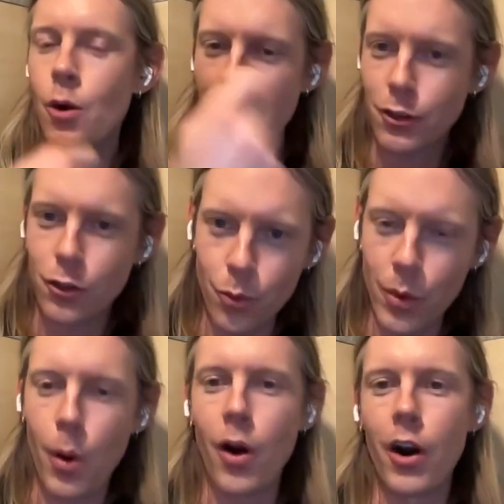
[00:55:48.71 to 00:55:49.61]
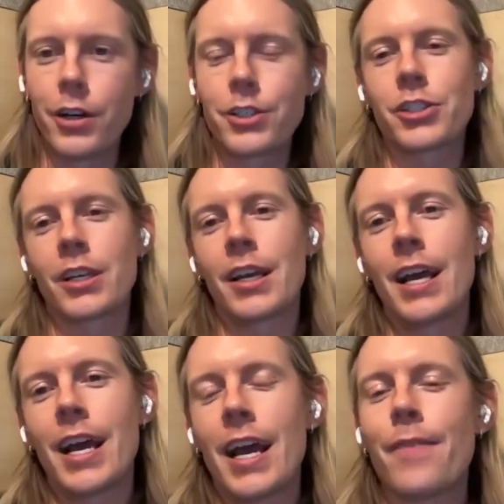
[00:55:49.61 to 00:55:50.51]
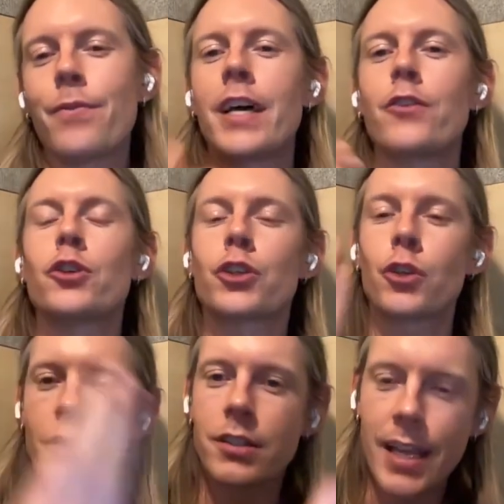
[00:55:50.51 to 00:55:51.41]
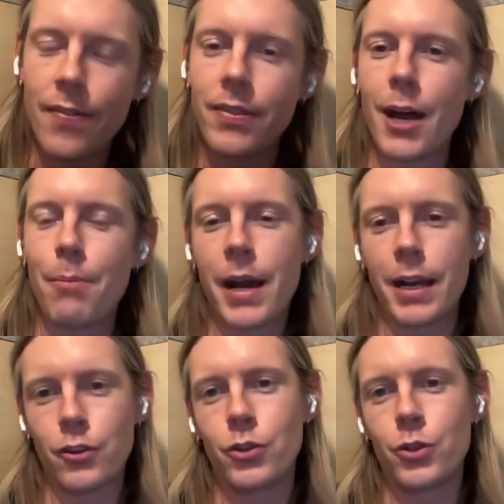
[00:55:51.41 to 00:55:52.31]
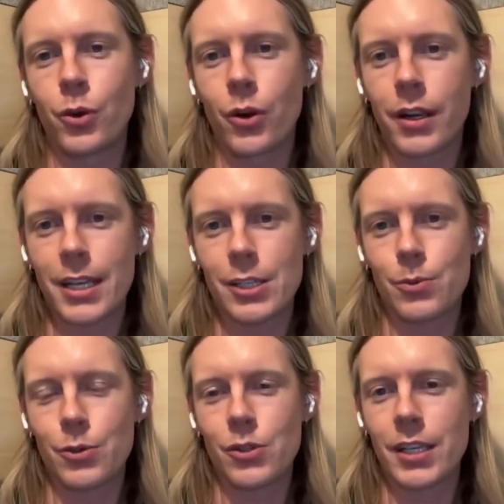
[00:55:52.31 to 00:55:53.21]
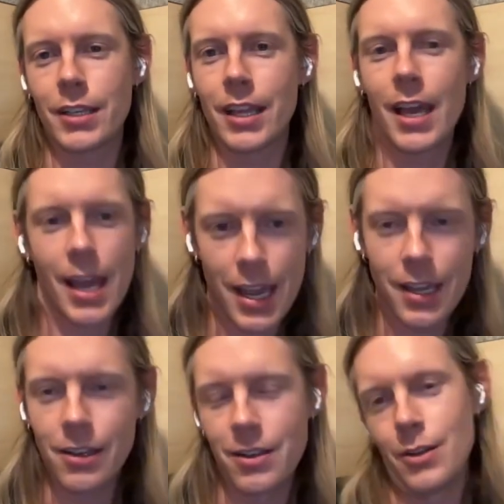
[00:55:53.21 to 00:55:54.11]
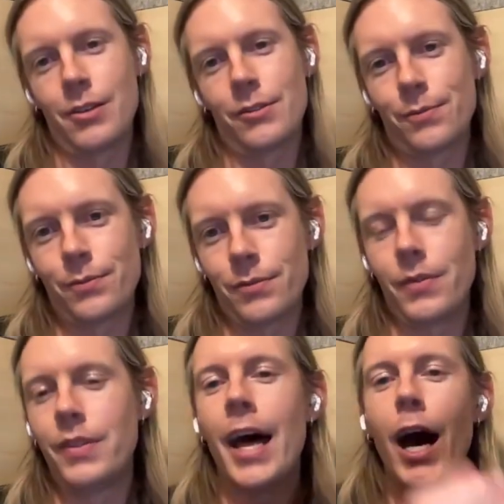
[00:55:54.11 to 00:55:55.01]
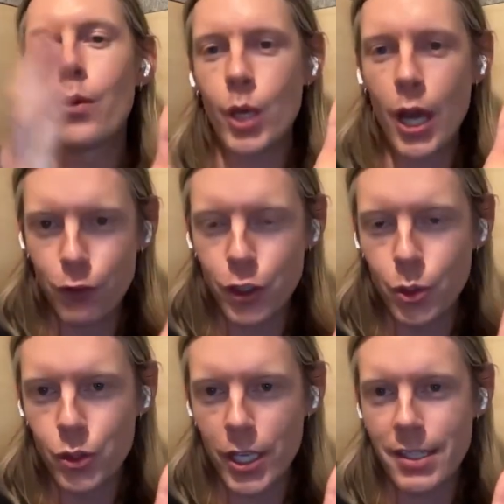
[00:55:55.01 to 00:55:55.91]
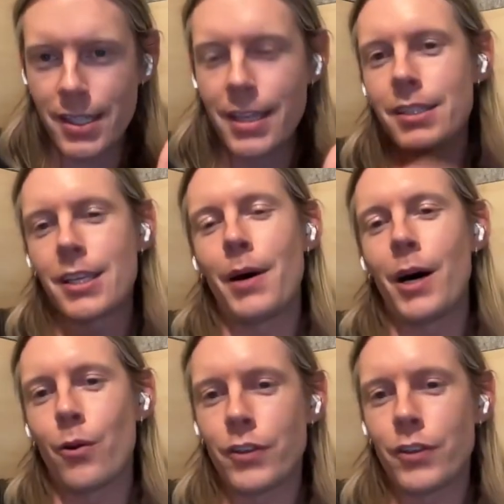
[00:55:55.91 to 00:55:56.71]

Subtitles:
go back to the rewards. And then you should send that back to your customers and saying that, hey, now you have used us this amount of